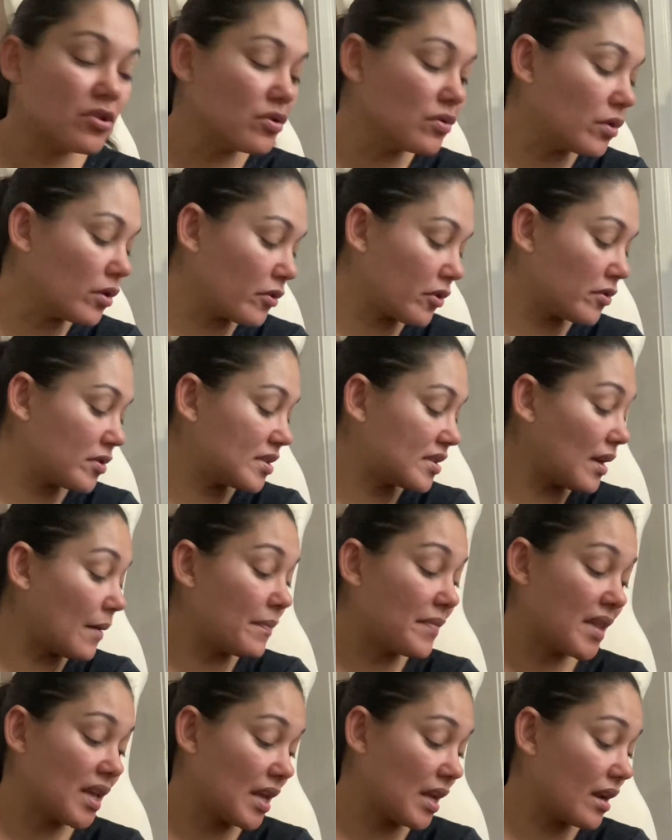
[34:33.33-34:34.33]
you learned
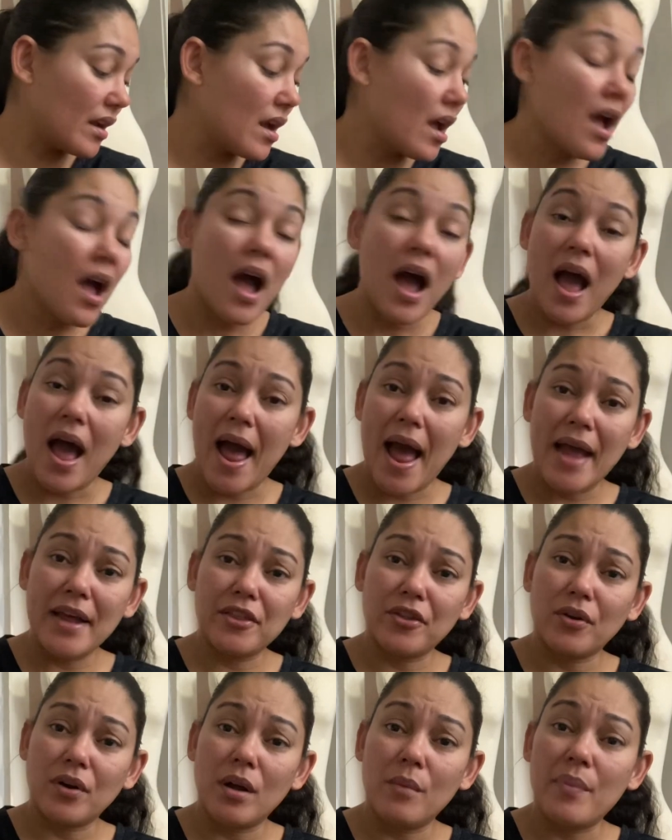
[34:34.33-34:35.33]
something
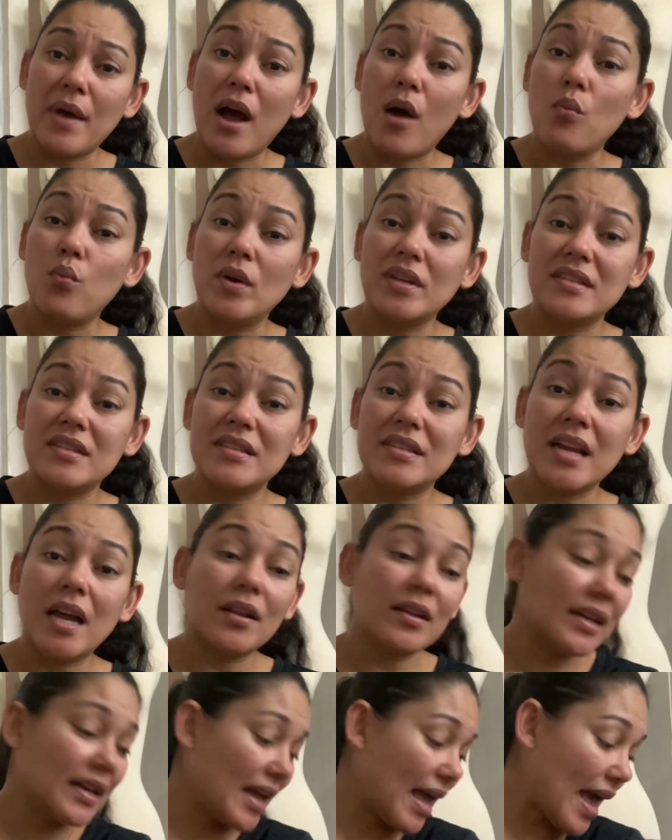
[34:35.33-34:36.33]
either about what's
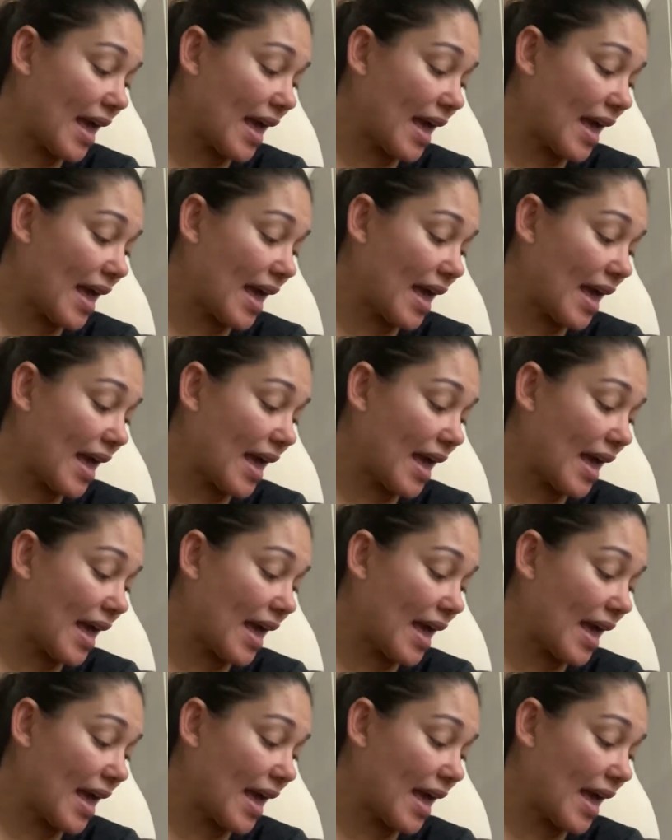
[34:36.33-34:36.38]
selling.